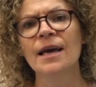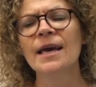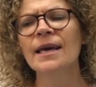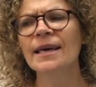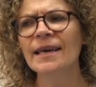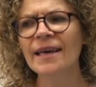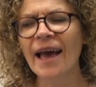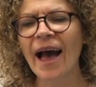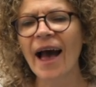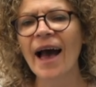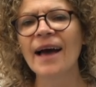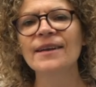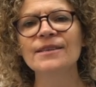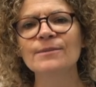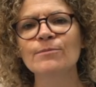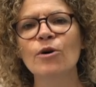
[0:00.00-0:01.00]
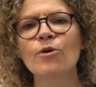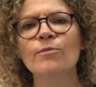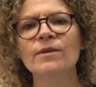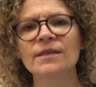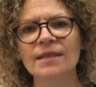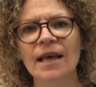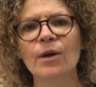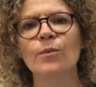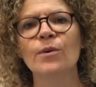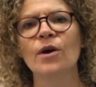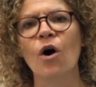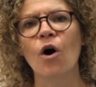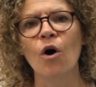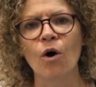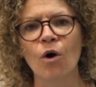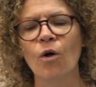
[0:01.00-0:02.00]
He had his moments like we
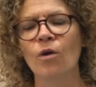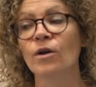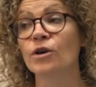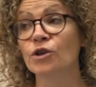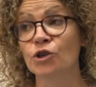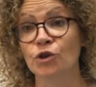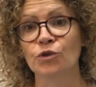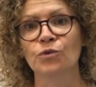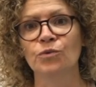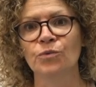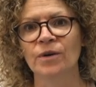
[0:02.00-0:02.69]
all do.